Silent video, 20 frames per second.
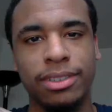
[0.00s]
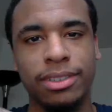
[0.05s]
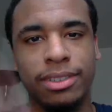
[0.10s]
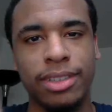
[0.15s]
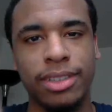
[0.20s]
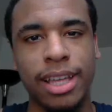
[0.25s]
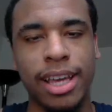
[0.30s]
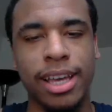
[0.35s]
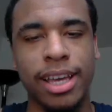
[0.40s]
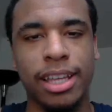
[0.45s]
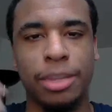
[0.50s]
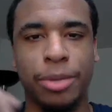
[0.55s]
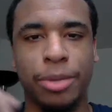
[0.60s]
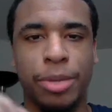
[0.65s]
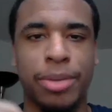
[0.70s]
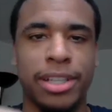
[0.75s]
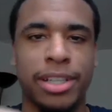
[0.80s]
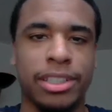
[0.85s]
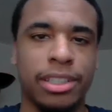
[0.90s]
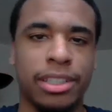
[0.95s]
Hey, the
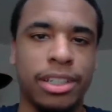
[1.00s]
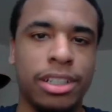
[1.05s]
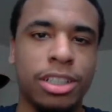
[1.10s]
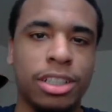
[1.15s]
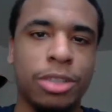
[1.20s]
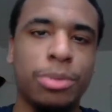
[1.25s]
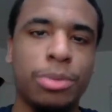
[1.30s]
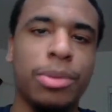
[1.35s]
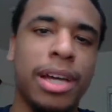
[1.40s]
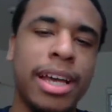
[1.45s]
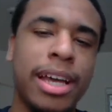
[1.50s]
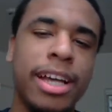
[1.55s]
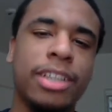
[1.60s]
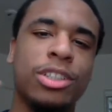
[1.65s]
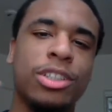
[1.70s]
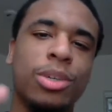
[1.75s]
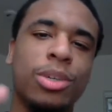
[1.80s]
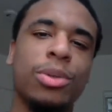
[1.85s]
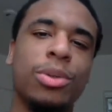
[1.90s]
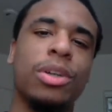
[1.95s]
Thabreakmasta here. This is going to be my
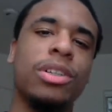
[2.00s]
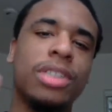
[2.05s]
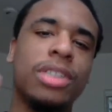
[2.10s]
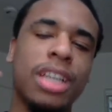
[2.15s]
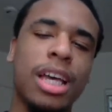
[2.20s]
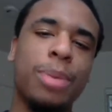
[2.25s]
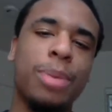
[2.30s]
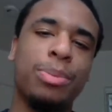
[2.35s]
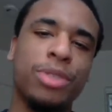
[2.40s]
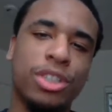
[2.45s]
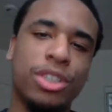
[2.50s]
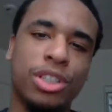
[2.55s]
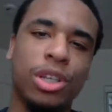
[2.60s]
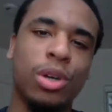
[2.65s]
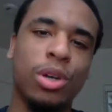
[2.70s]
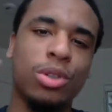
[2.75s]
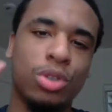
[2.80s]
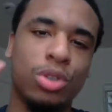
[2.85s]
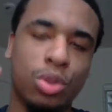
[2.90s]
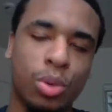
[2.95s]
Exo World
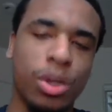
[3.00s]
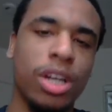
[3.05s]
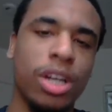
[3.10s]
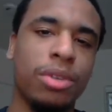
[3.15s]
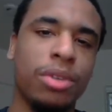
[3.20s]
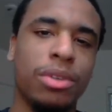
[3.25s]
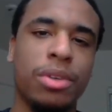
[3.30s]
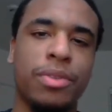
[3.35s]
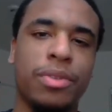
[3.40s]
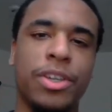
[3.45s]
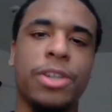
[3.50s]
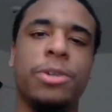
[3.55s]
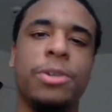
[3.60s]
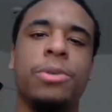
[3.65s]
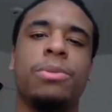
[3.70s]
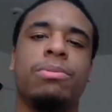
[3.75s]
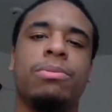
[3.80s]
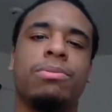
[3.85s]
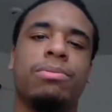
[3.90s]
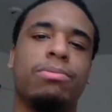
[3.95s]
episode 20
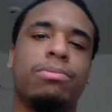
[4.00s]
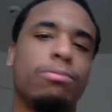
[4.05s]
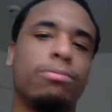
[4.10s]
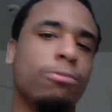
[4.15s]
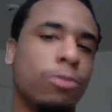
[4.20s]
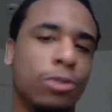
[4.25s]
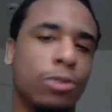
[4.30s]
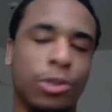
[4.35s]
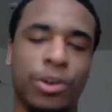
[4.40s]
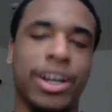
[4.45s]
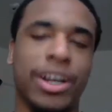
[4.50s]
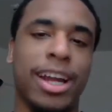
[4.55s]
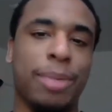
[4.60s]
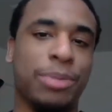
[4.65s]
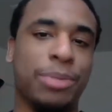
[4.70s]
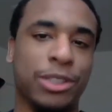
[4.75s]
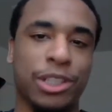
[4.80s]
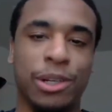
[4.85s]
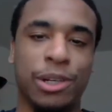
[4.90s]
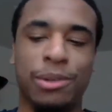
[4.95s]
review. Great
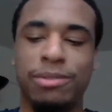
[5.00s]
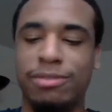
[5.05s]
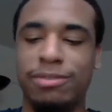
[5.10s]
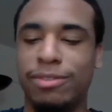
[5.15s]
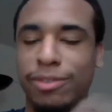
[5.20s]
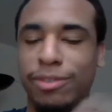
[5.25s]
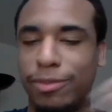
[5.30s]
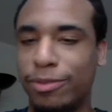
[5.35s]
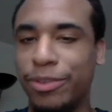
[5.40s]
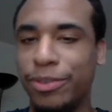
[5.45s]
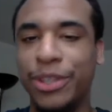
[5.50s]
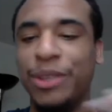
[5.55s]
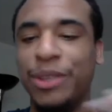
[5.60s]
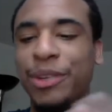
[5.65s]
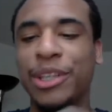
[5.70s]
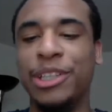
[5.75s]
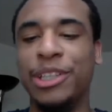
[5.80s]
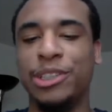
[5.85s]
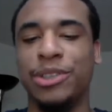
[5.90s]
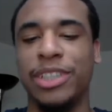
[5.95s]
episode. Really,
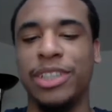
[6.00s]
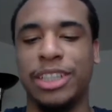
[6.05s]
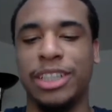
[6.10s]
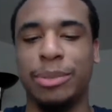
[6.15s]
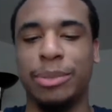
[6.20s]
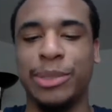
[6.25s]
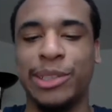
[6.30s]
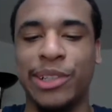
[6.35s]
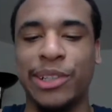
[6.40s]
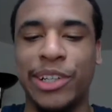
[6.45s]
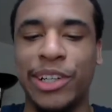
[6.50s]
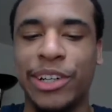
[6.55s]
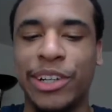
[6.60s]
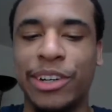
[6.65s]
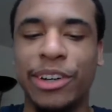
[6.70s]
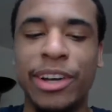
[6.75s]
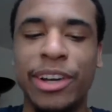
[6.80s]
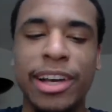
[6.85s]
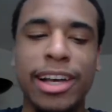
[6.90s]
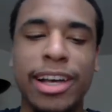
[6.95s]
really enjoyed this episode
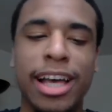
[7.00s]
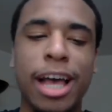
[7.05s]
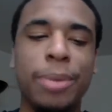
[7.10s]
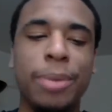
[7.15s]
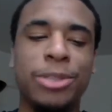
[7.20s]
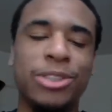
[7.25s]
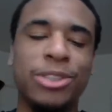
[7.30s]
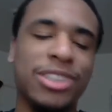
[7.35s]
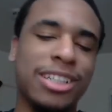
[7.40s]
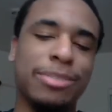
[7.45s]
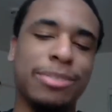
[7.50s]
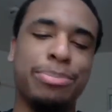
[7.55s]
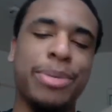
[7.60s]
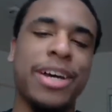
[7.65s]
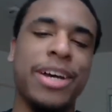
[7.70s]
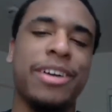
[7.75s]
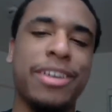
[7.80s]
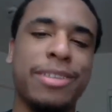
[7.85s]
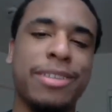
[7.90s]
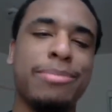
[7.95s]
here. Episodes get
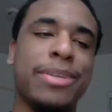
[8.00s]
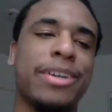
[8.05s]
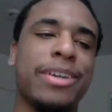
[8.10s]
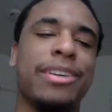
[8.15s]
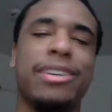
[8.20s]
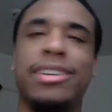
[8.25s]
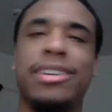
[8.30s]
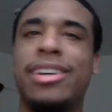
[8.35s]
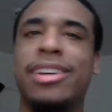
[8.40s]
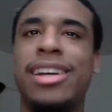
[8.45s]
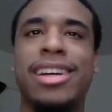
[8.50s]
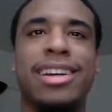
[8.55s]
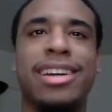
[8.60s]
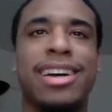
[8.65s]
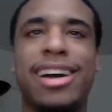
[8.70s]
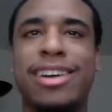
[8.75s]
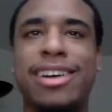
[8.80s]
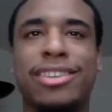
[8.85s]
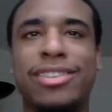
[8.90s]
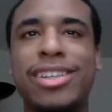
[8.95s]
better and better.
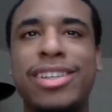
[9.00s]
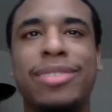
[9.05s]
Every